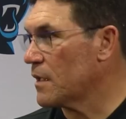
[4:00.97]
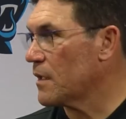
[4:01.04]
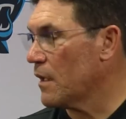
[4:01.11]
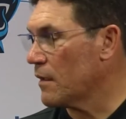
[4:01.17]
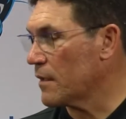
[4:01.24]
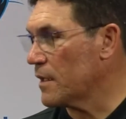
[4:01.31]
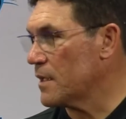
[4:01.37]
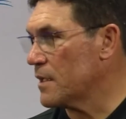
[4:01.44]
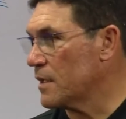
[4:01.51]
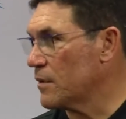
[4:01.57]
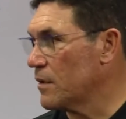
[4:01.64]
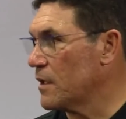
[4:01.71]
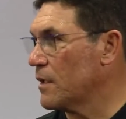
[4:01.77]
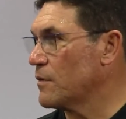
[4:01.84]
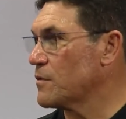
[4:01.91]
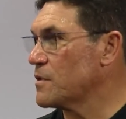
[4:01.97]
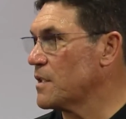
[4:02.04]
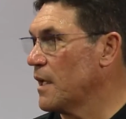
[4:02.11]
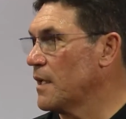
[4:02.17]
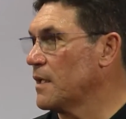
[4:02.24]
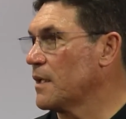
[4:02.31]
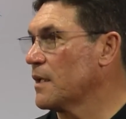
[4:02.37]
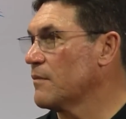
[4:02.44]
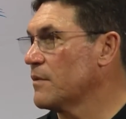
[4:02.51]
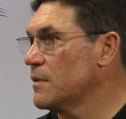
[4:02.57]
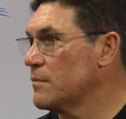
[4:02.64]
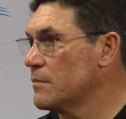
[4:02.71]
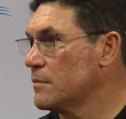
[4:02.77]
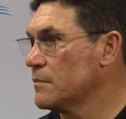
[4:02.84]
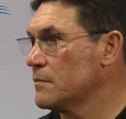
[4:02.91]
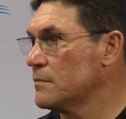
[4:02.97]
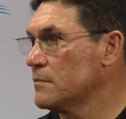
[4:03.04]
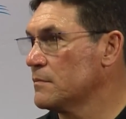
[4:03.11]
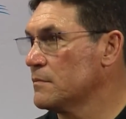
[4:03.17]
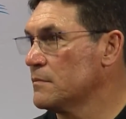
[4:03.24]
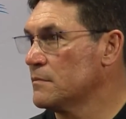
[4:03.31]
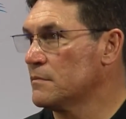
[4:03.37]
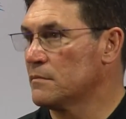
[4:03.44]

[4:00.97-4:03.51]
it all and get in a good understanding of it.